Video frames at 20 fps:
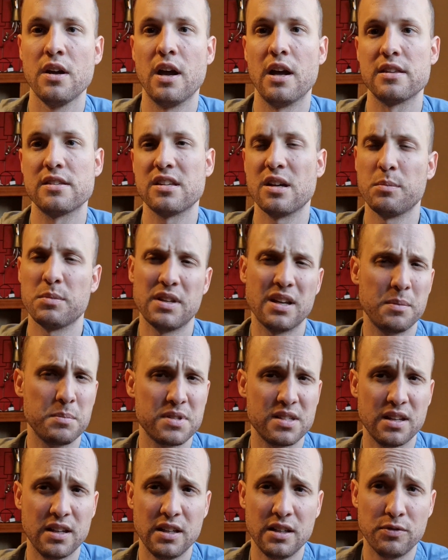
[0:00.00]
And
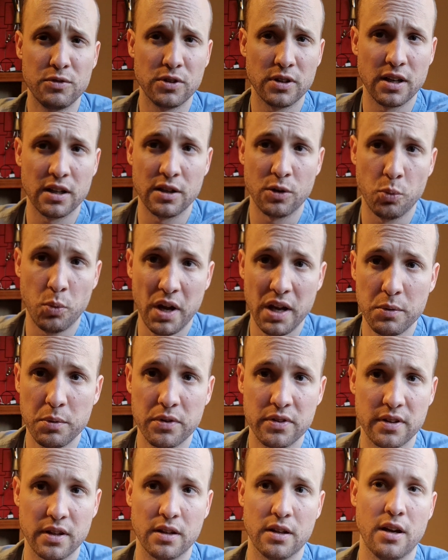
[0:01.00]
sometimes they even get away
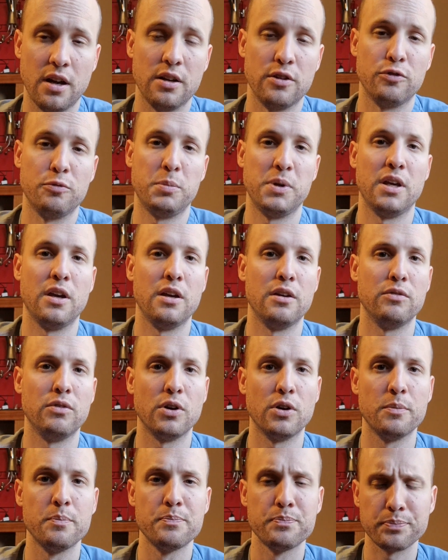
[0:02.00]
with that kind of
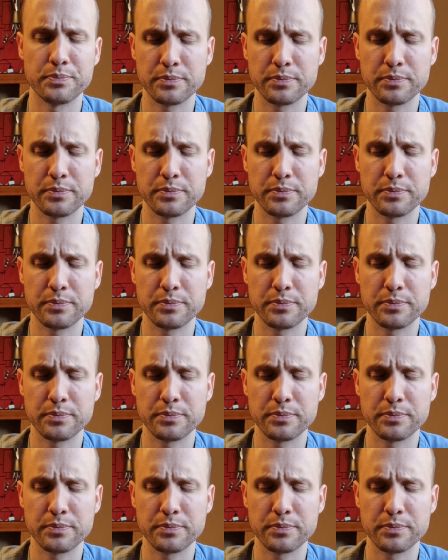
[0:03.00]
behavior.